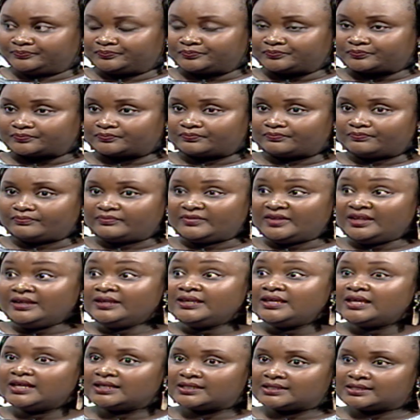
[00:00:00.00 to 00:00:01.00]
And eighteen,
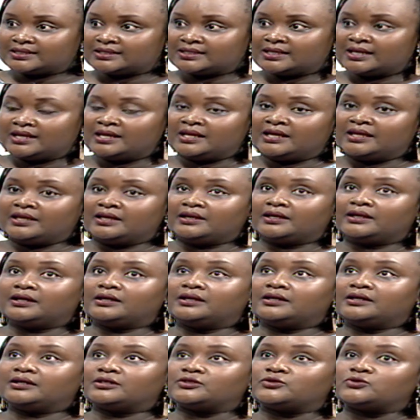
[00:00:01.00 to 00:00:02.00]
okay. Yes.
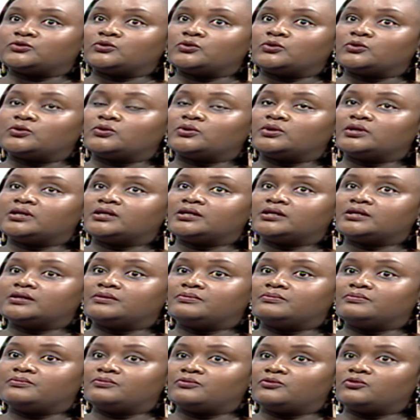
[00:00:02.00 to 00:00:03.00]
Uh, so,
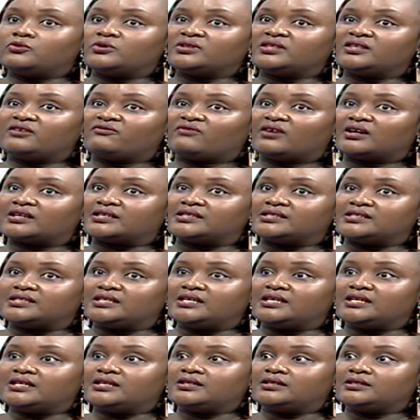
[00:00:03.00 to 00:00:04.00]
um, what the
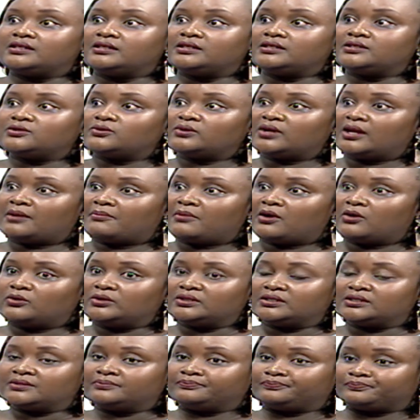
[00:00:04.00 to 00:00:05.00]
vaccine is all
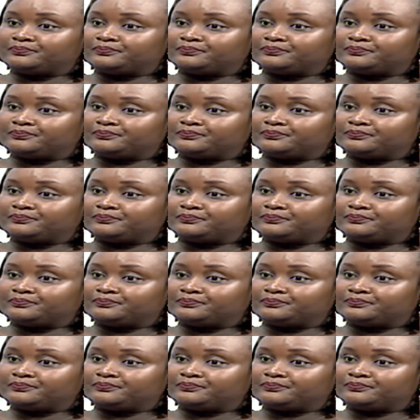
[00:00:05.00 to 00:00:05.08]
about,